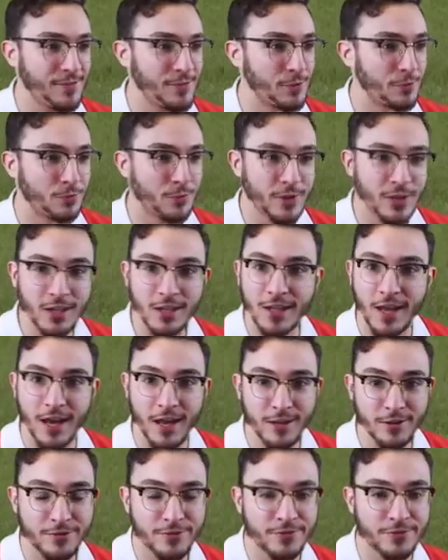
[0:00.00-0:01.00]
in real
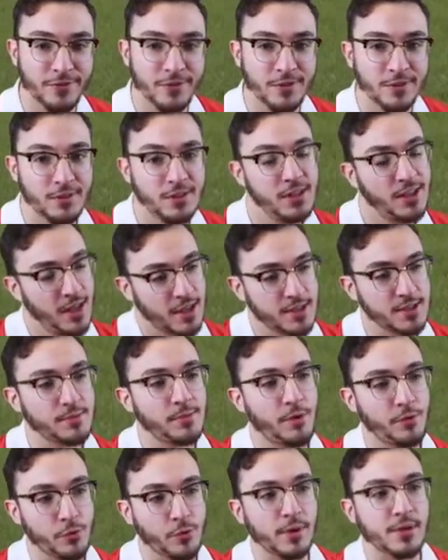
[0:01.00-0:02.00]
life. He gets them every